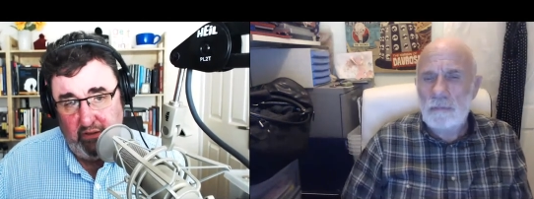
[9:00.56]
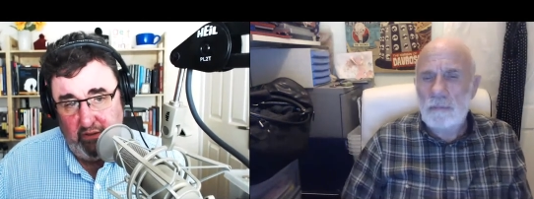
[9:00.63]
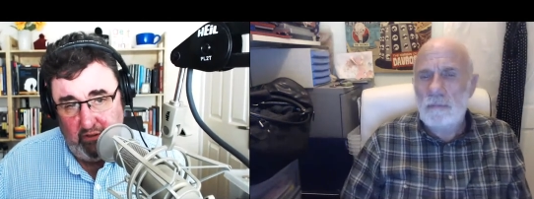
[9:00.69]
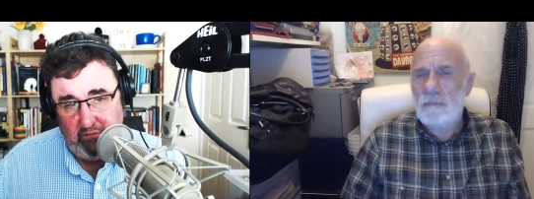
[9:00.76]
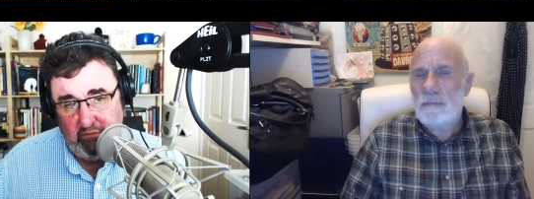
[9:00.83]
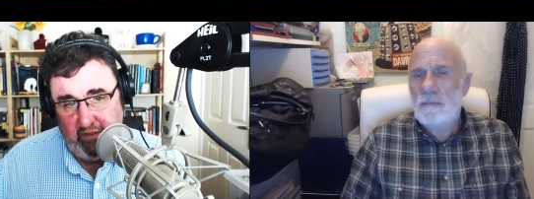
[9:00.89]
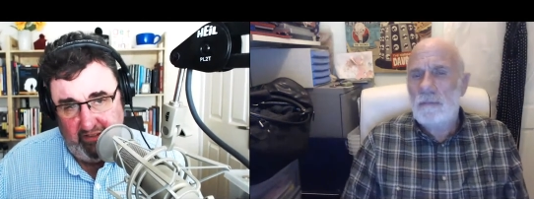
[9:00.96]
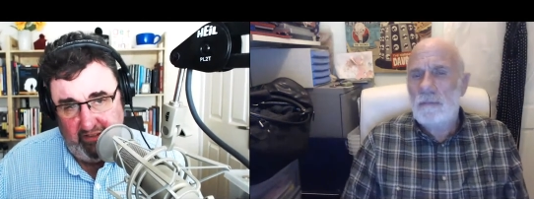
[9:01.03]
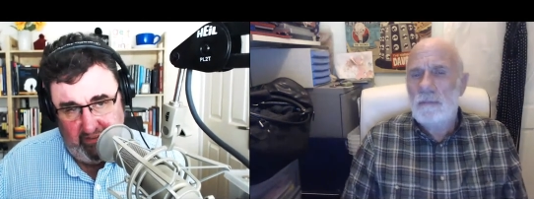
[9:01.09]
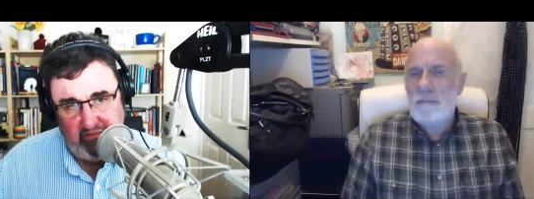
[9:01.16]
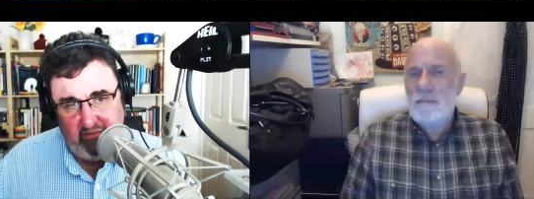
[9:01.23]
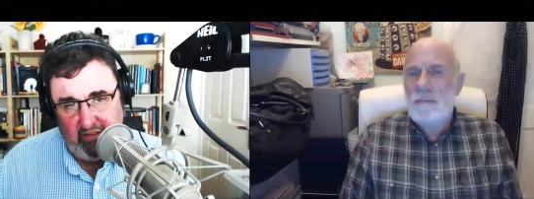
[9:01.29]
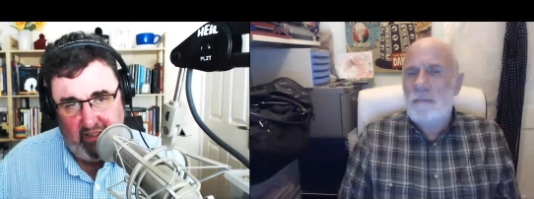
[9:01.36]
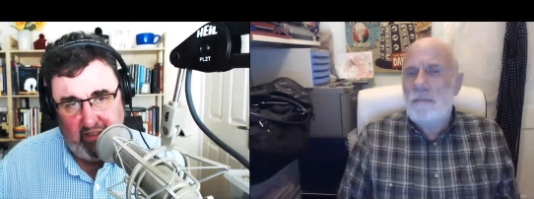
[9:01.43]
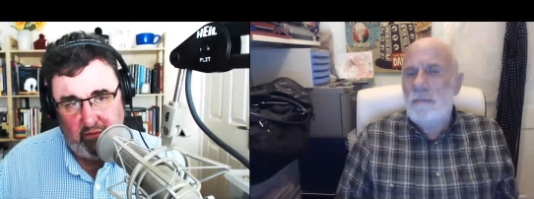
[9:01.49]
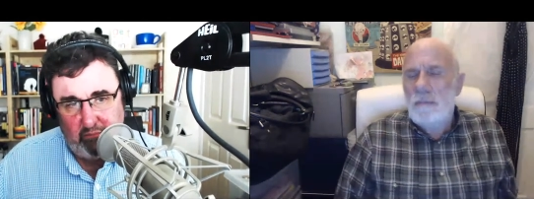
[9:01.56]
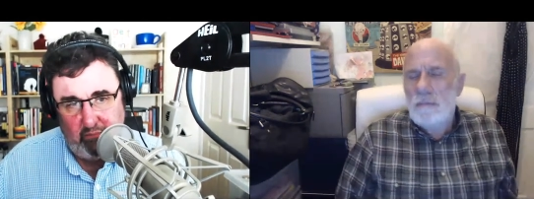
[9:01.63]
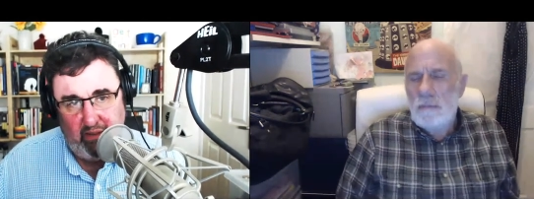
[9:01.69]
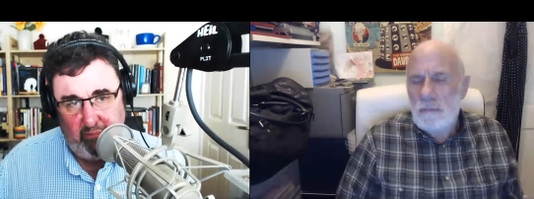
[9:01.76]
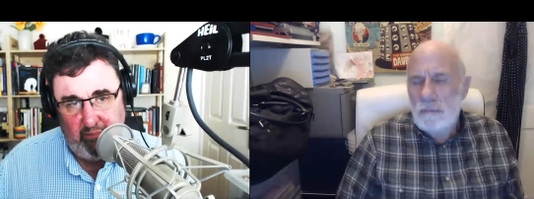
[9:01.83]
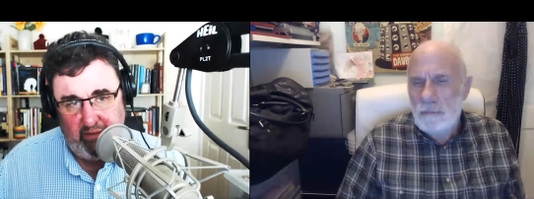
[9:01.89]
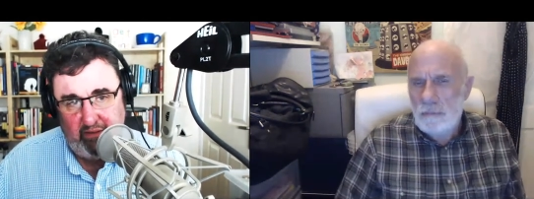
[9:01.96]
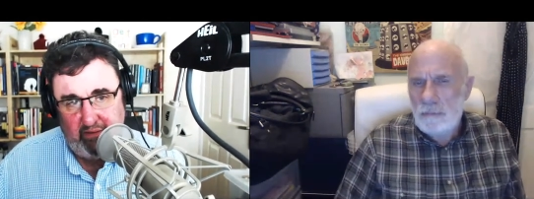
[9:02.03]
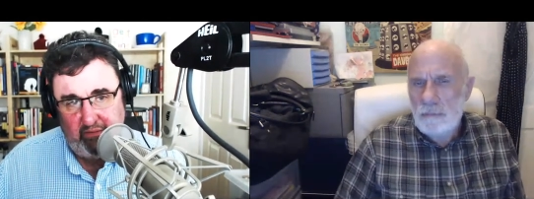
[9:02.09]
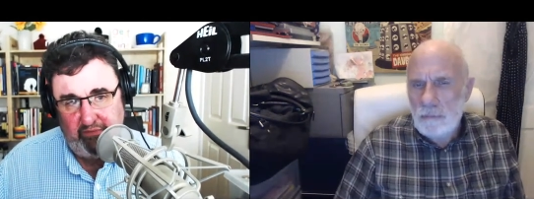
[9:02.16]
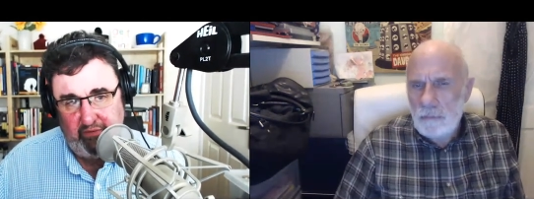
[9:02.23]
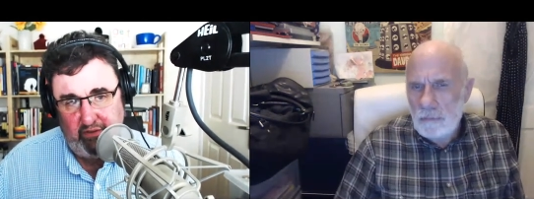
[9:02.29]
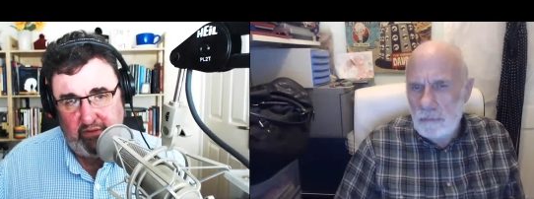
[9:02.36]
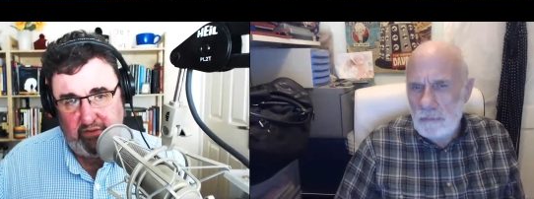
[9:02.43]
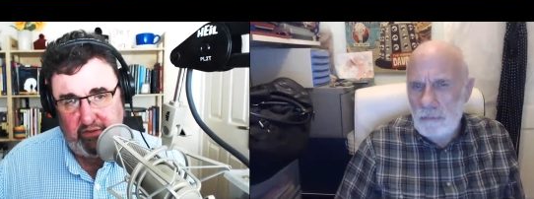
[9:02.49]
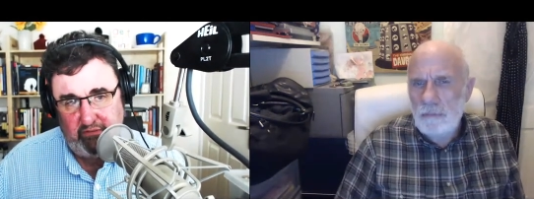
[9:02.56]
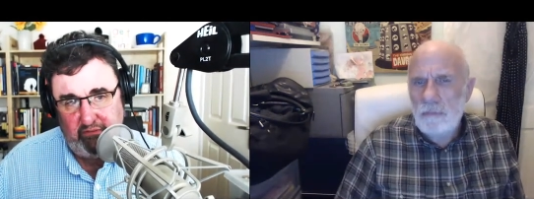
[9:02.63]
Speaker 1: reading round maybe in the first